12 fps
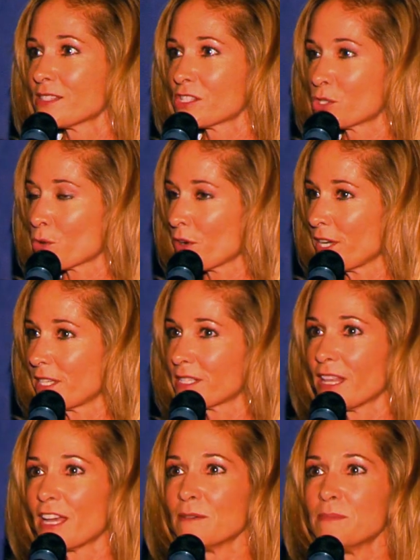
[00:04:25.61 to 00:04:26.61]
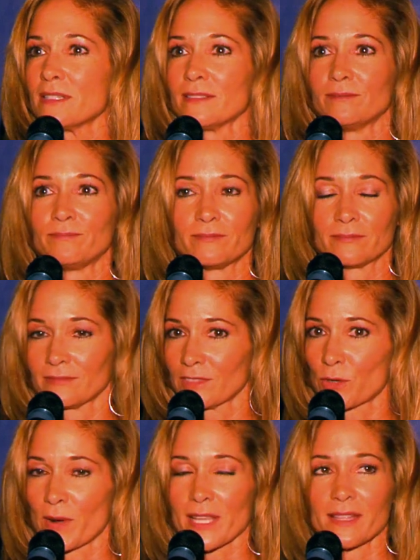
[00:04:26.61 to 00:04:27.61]
Storied club,
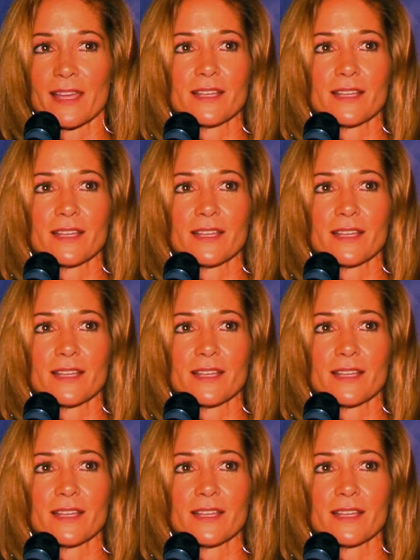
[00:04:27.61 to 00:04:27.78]
great